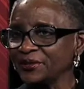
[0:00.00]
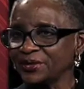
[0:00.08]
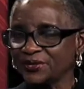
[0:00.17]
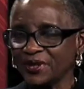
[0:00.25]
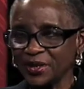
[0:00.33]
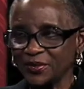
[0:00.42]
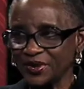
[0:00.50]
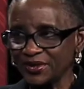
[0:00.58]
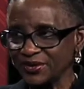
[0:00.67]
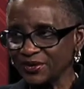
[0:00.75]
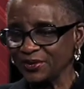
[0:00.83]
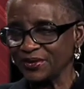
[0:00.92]
to have gotten my
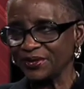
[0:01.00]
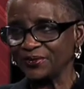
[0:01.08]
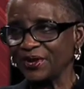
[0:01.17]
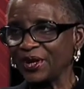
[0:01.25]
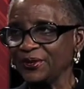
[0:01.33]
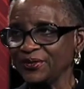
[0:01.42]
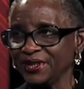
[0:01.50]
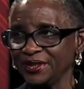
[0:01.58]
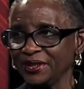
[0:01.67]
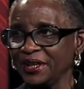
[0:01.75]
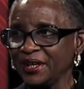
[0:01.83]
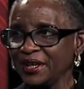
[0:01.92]
students involved in,
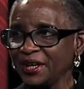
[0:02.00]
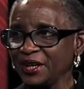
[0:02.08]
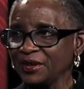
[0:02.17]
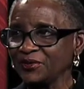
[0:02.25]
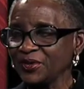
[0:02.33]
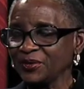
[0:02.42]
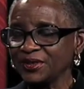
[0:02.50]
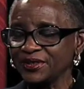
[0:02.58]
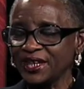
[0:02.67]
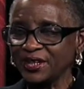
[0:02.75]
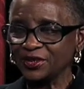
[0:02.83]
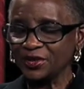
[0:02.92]
from the
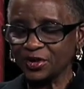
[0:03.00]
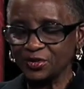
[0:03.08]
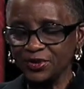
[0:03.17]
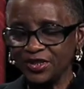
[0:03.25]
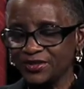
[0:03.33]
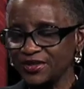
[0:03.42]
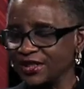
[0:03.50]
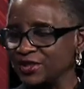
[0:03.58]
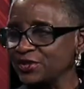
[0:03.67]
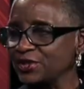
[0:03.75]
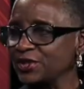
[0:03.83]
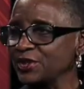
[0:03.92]
technical piece, the
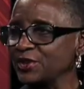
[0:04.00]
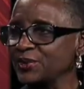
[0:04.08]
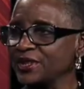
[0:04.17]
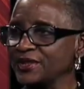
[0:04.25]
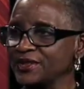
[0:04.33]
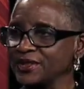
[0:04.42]
engineering piece,